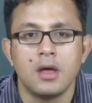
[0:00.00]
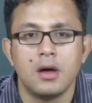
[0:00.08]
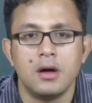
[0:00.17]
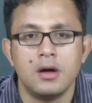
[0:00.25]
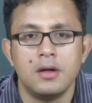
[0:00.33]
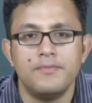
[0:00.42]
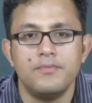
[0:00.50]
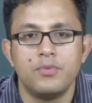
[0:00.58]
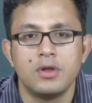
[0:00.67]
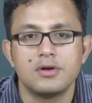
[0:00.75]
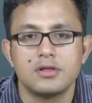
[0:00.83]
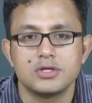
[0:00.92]
Uh,
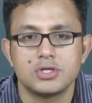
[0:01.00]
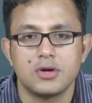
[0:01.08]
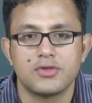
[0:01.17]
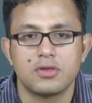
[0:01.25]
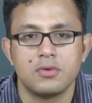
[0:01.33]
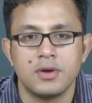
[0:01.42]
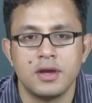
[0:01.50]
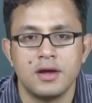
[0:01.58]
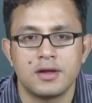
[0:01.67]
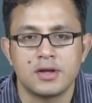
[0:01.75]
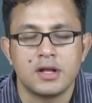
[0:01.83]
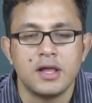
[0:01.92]
we looked at the short story
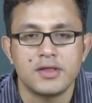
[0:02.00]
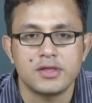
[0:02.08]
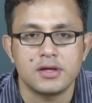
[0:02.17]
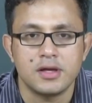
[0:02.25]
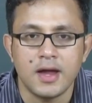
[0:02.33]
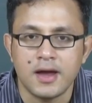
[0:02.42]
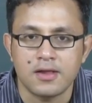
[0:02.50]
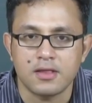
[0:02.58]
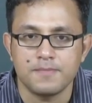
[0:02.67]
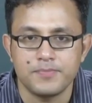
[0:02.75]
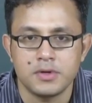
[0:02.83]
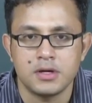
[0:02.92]
as a classic case
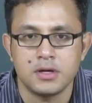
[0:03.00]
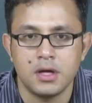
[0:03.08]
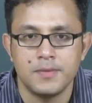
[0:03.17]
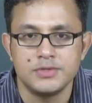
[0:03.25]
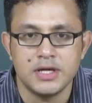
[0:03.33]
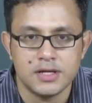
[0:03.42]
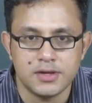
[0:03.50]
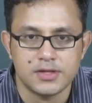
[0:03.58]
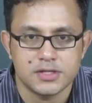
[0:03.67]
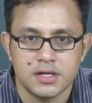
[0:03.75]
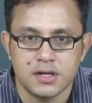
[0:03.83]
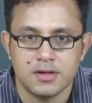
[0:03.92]
uh, of gender
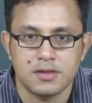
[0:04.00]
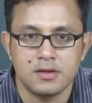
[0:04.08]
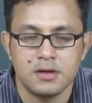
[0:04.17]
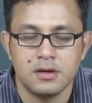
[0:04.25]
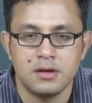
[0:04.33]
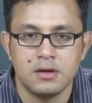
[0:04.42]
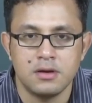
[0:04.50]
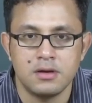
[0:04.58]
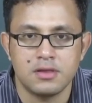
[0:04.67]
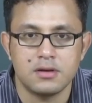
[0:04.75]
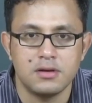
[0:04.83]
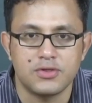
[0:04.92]
studies uh, in a
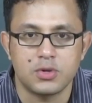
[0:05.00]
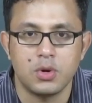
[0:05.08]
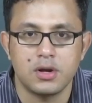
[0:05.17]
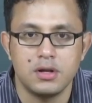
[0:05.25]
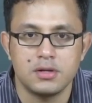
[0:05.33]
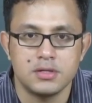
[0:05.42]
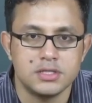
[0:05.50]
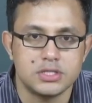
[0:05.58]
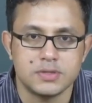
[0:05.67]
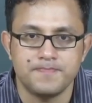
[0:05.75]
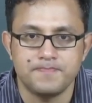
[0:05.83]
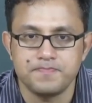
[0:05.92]
certain historical
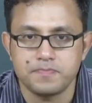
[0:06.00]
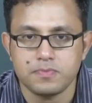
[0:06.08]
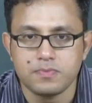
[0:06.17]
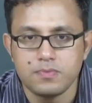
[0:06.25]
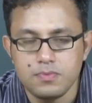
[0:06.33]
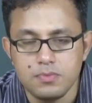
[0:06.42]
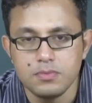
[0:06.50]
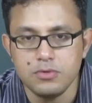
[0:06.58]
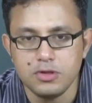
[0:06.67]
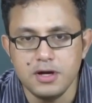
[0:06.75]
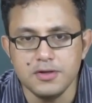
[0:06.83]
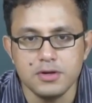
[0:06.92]
condition.
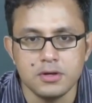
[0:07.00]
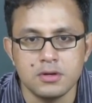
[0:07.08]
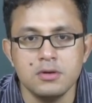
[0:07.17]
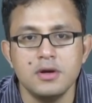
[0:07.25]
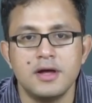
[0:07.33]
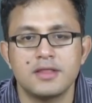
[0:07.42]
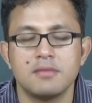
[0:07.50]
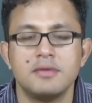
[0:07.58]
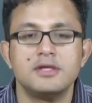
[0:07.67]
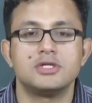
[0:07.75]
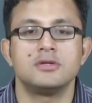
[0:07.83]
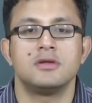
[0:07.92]
So as you know, as I
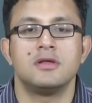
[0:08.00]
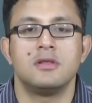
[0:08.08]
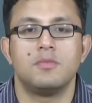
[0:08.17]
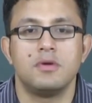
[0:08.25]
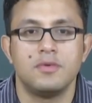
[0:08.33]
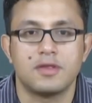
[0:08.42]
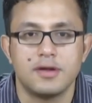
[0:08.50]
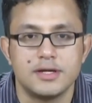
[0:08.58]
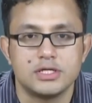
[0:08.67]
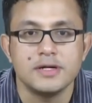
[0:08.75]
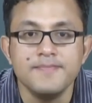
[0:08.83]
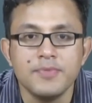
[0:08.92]
mentioned in the previous
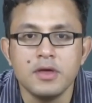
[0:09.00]
lecture,